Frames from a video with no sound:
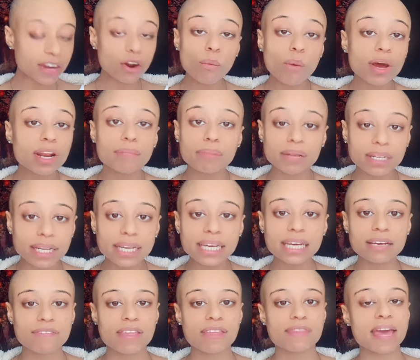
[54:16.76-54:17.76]
they don't want to
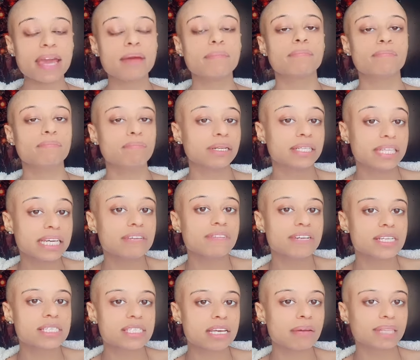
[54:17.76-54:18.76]
believe that they
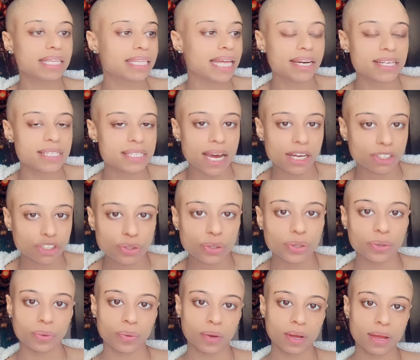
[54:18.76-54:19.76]
believed in something that is
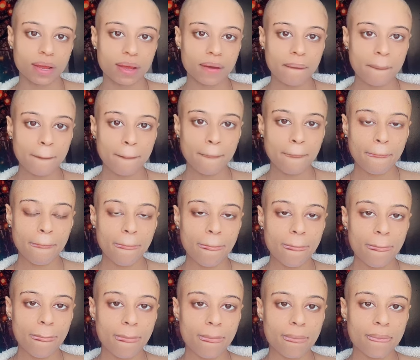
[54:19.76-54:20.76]
not true
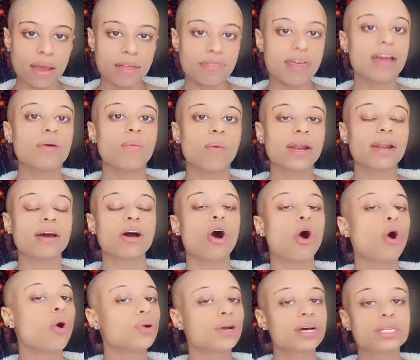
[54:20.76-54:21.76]
they want
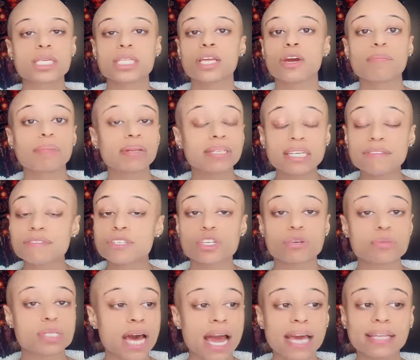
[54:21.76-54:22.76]
to hold on to their
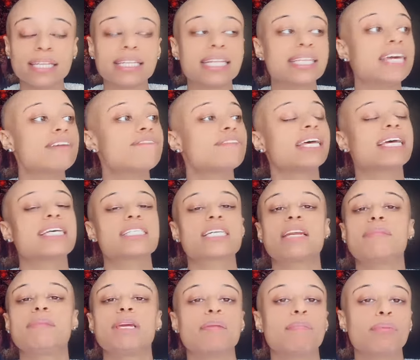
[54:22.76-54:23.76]
beliefs so tightly that they feel like
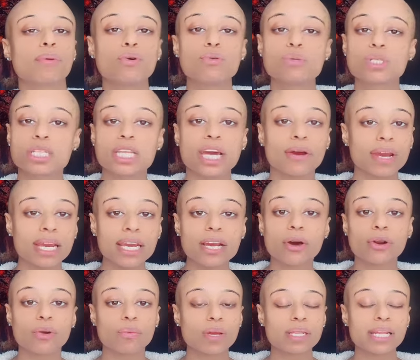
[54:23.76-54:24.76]
it's going to be a bruise to their
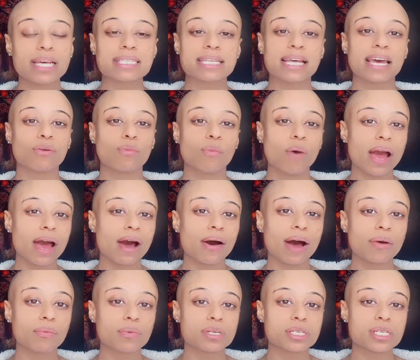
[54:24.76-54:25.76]
ego to realize like
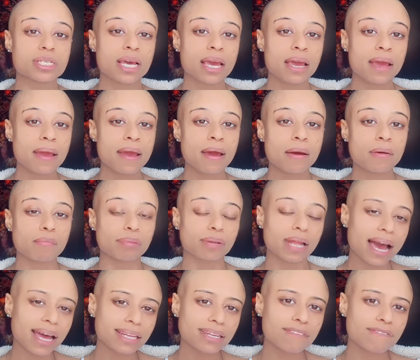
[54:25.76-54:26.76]
wow i was
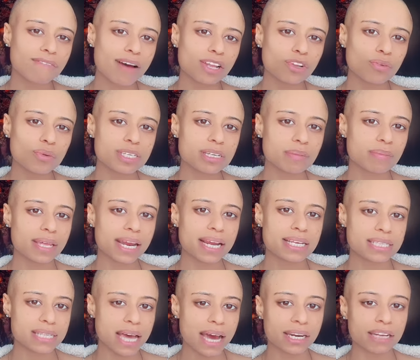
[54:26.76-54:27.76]
blindly following
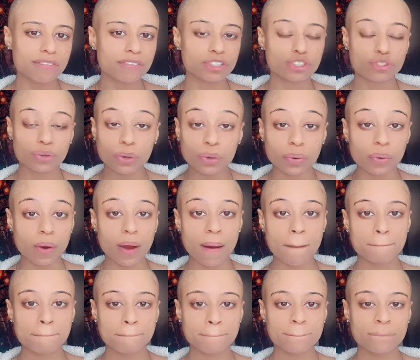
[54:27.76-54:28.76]
something that's not even true